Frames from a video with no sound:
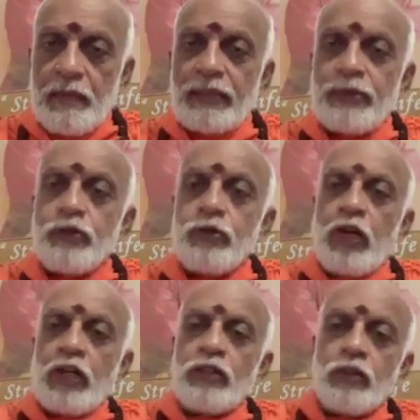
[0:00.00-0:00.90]
but you do
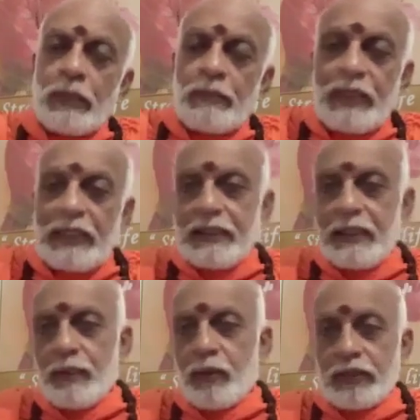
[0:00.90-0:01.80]
not know
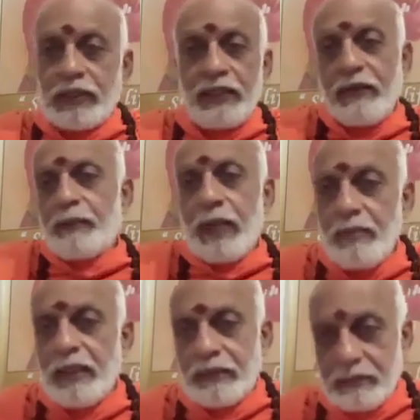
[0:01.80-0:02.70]
completely about it. Even
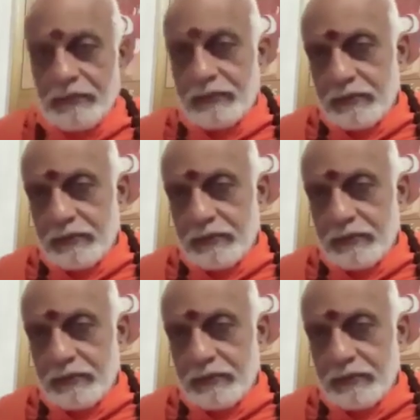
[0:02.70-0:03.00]
Brahman,